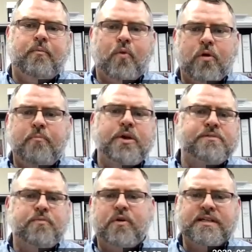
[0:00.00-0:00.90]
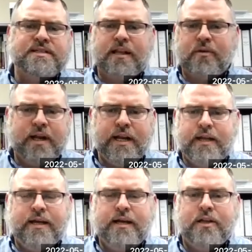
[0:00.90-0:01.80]
much more
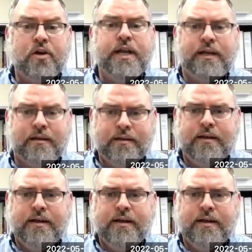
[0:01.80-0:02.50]
accelerated learning